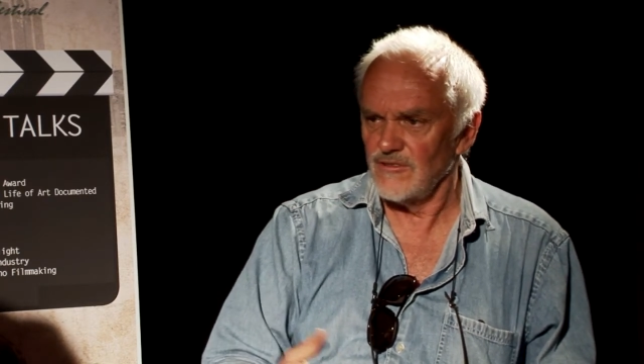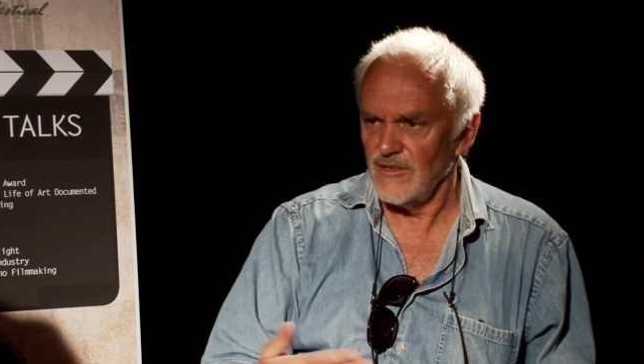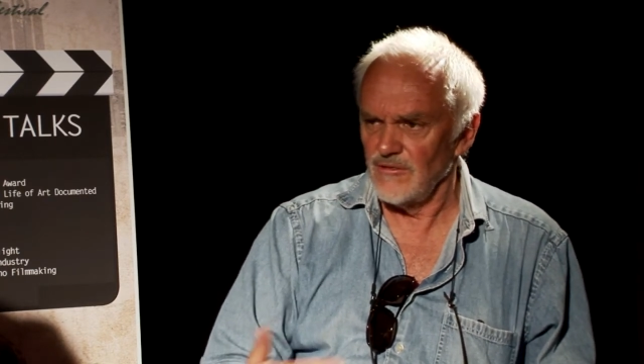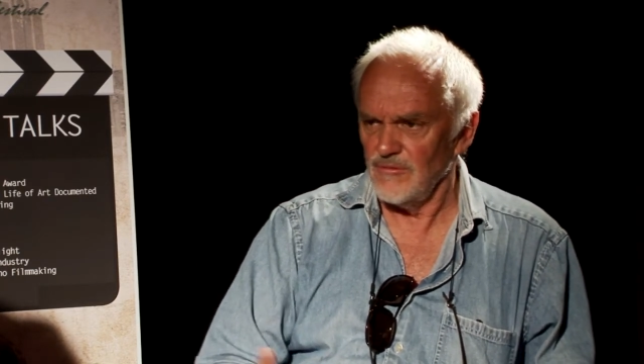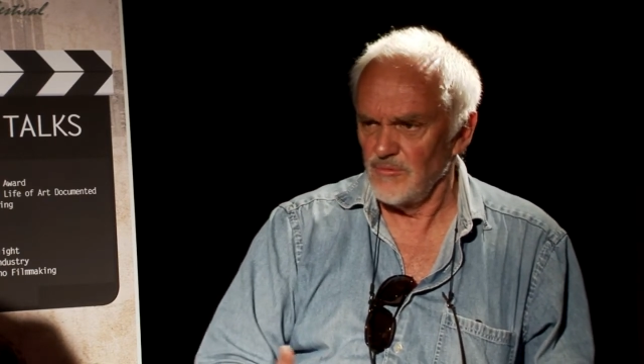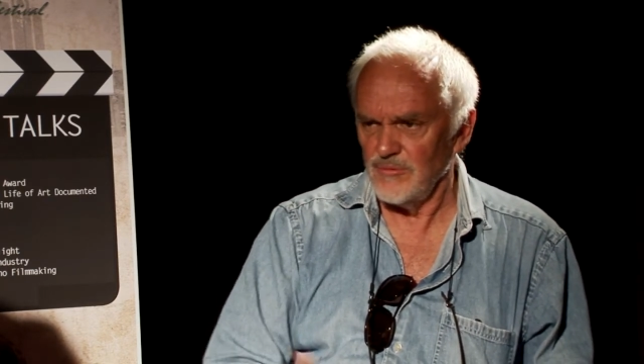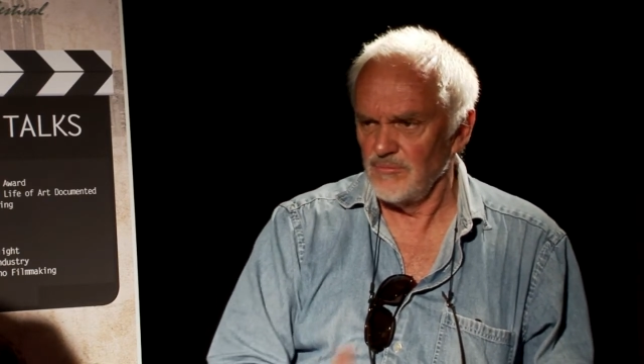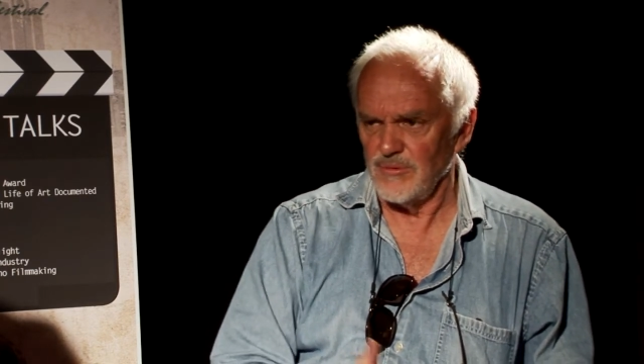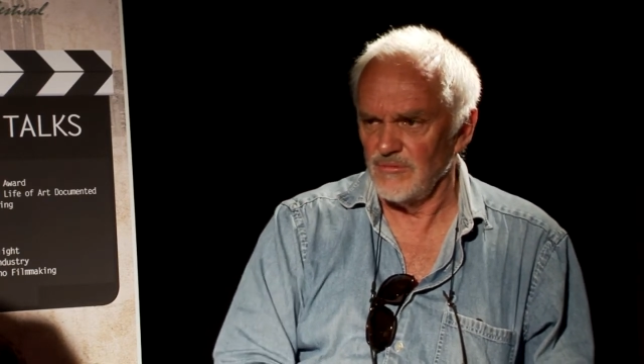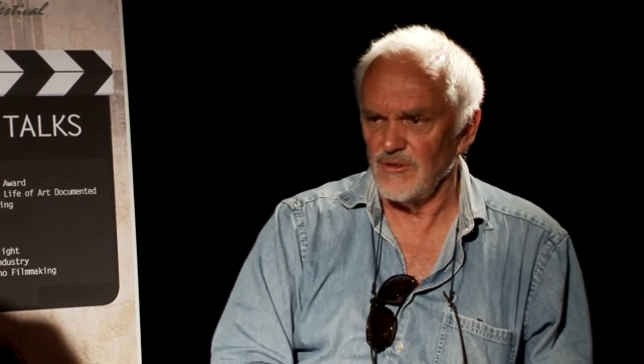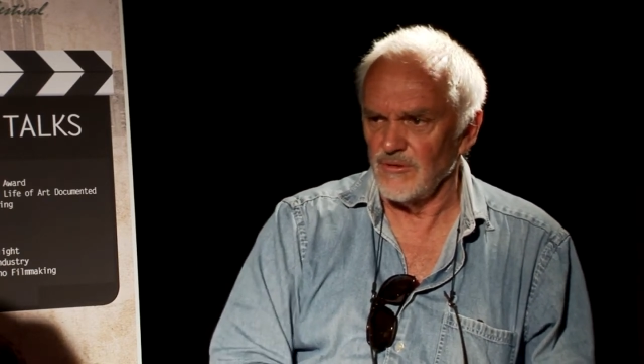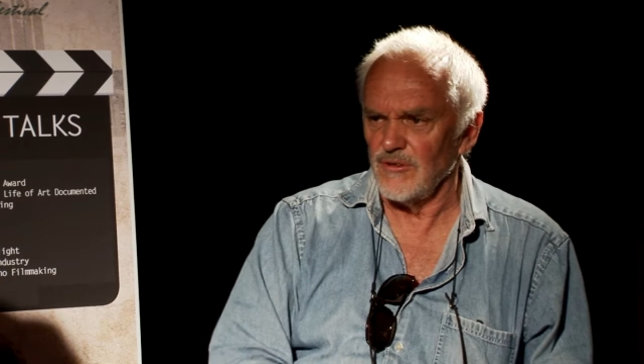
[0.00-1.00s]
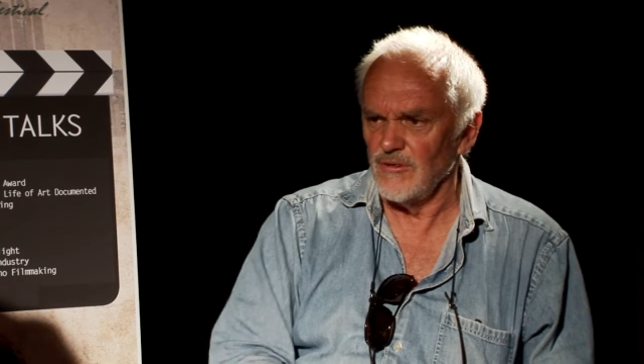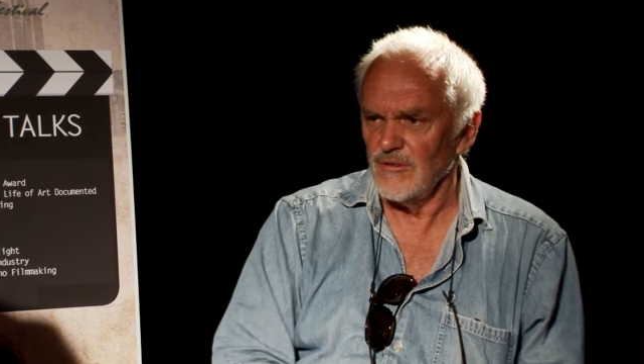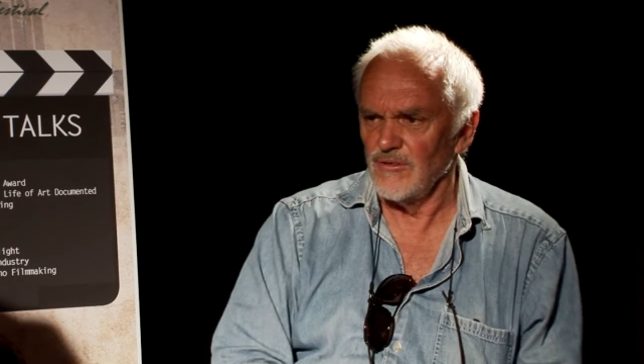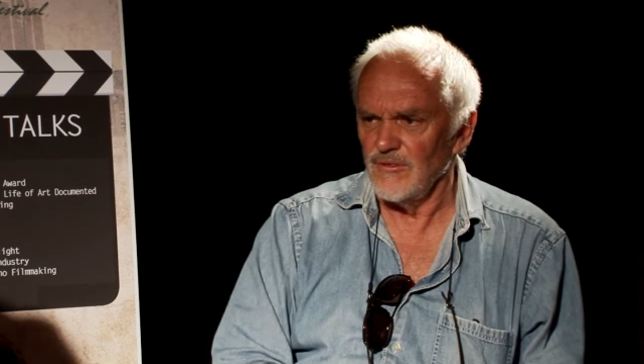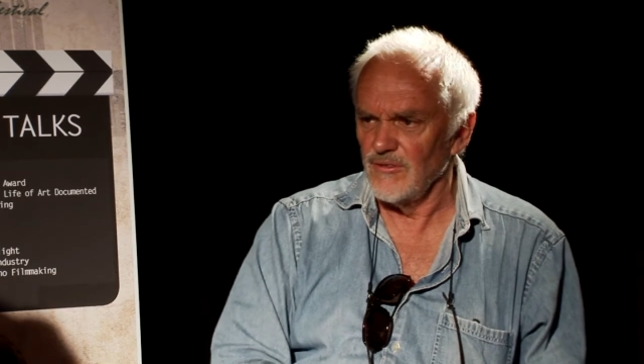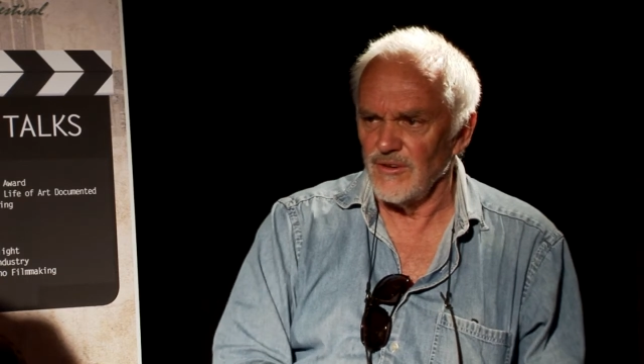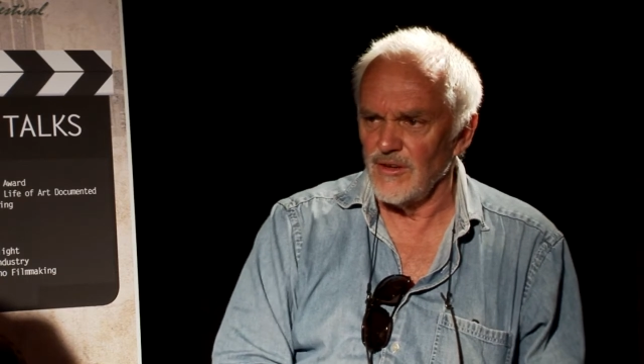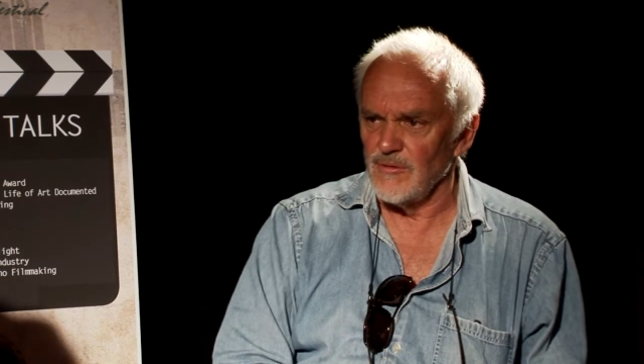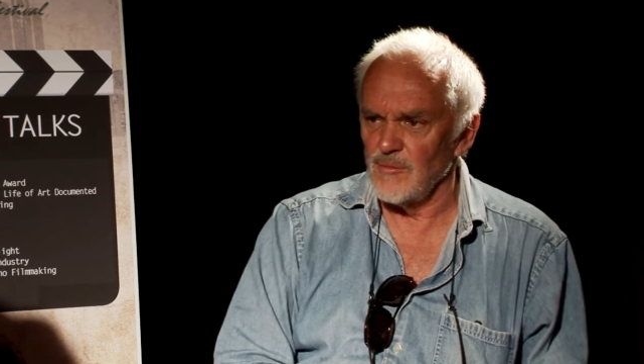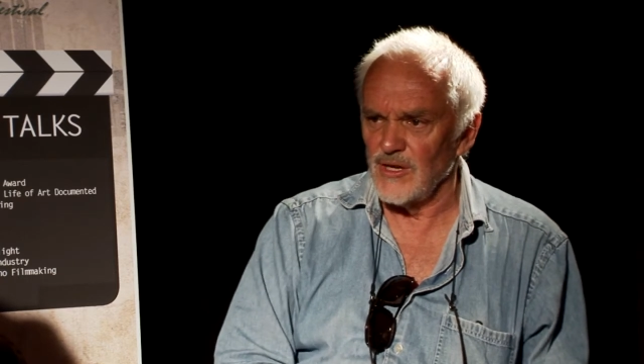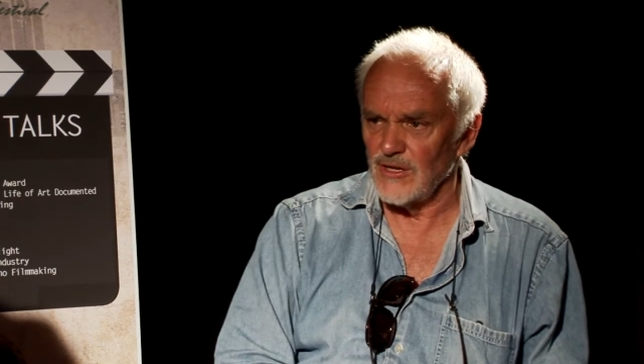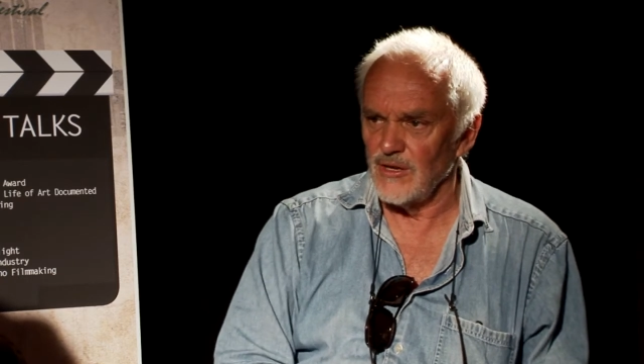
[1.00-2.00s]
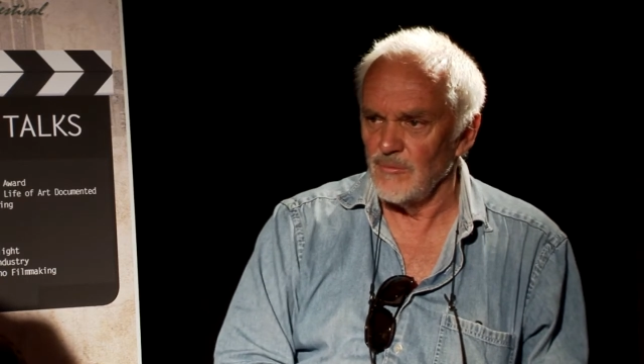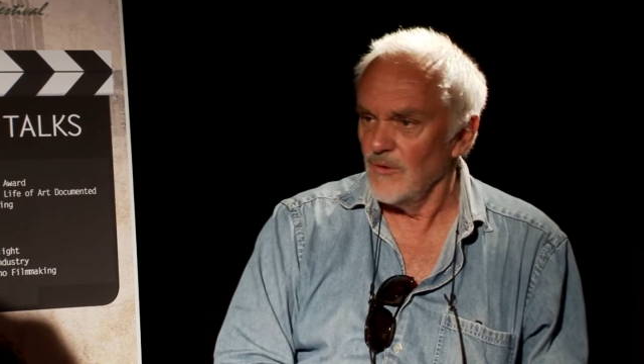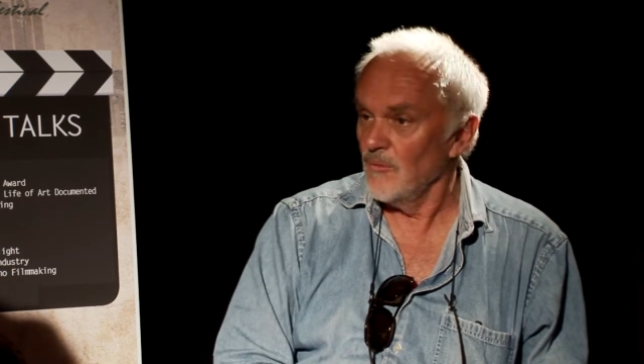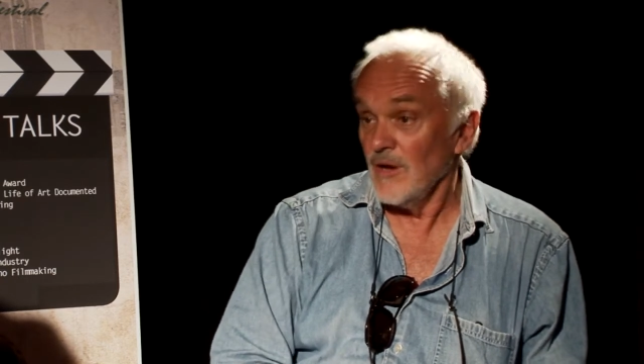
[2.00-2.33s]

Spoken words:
then you'll never make any money.